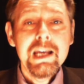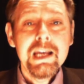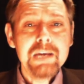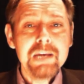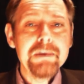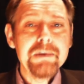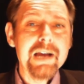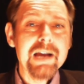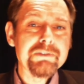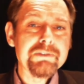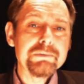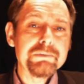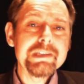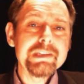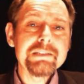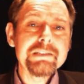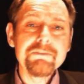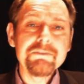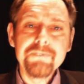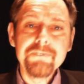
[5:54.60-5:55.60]
Here we have a
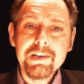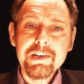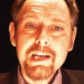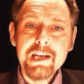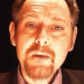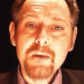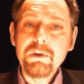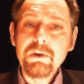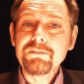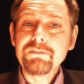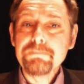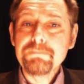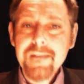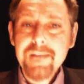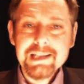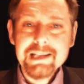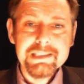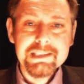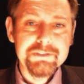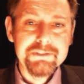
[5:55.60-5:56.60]
recent video of
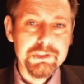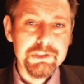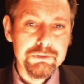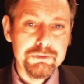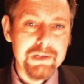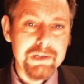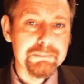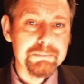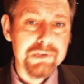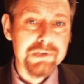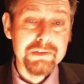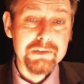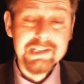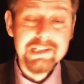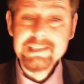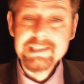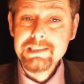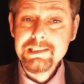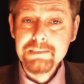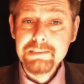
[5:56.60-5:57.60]
massive street
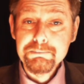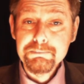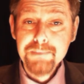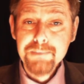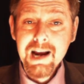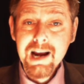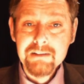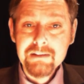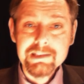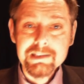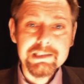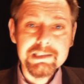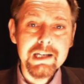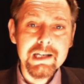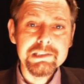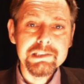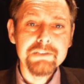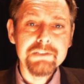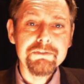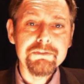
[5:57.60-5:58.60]
protests in Paris
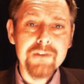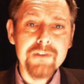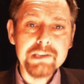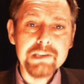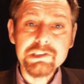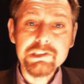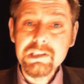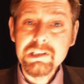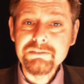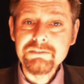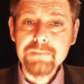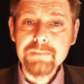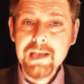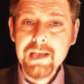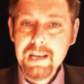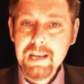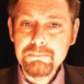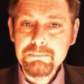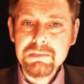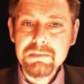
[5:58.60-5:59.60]
as the French
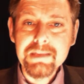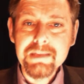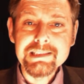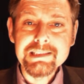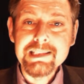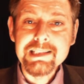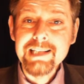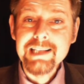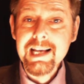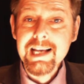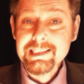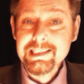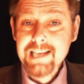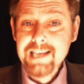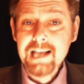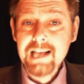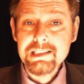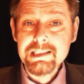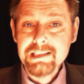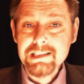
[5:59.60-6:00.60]
government implemented the
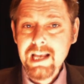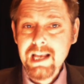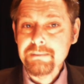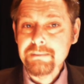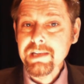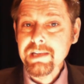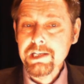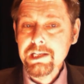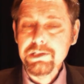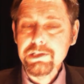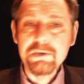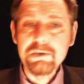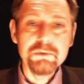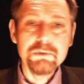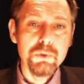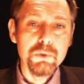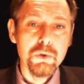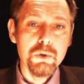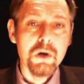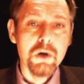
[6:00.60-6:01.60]
exact same EU
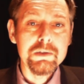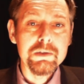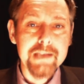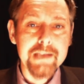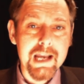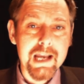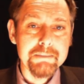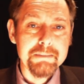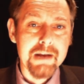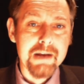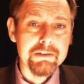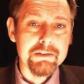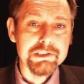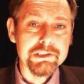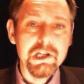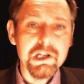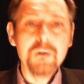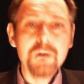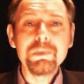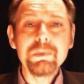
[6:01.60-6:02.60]
law on gay
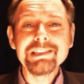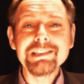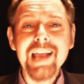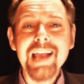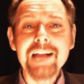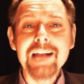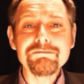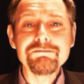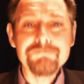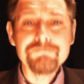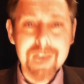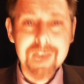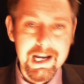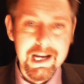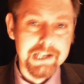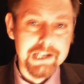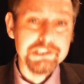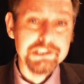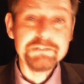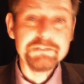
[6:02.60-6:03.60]
marriage, which
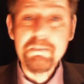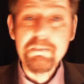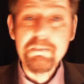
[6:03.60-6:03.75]
enraged